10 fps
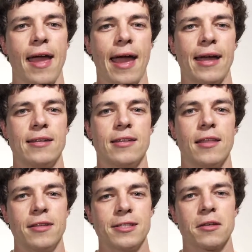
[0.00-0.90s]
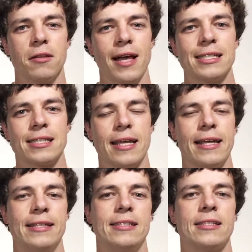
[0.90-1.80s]
and this class
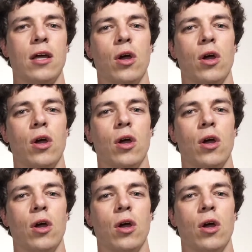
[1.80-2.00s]
is